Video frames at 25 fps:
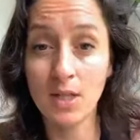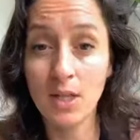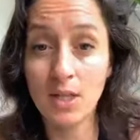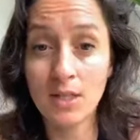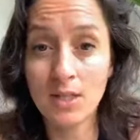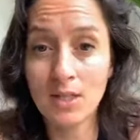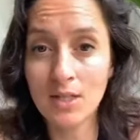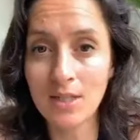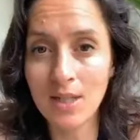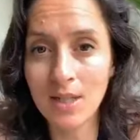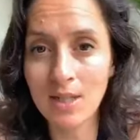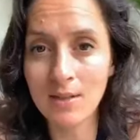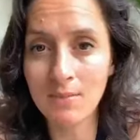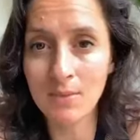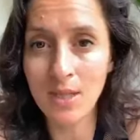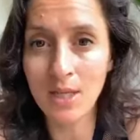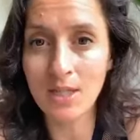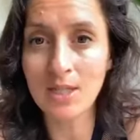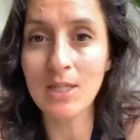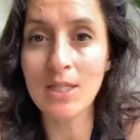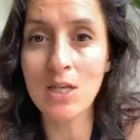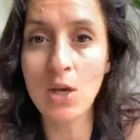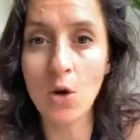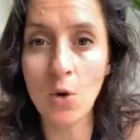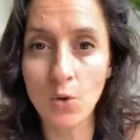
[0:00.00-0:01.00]
That's
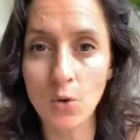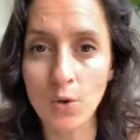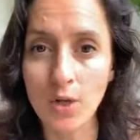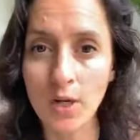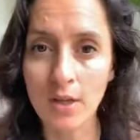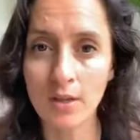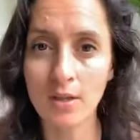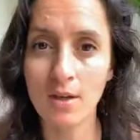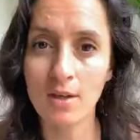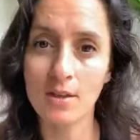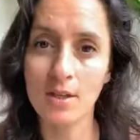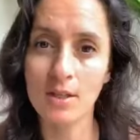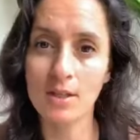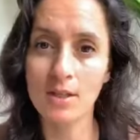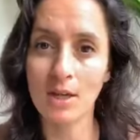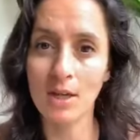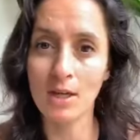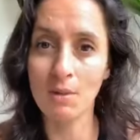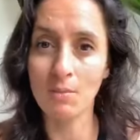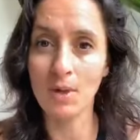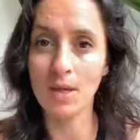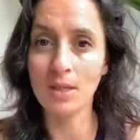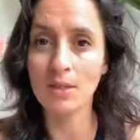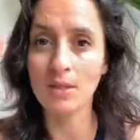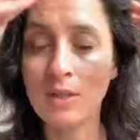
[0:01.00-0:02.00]
the only thing that's
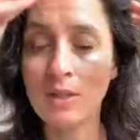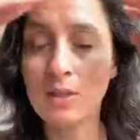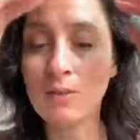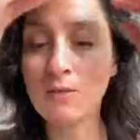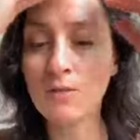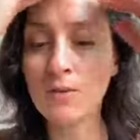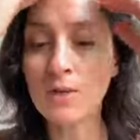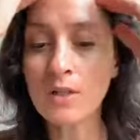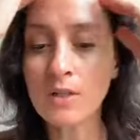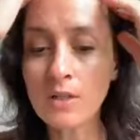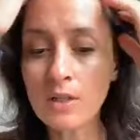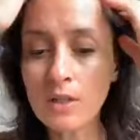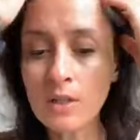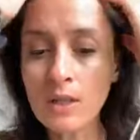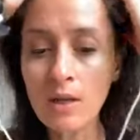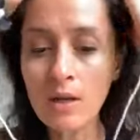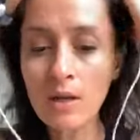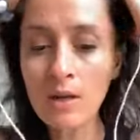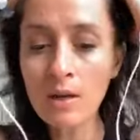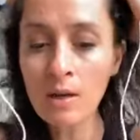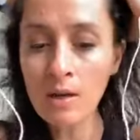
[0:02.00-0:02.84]
going the difference.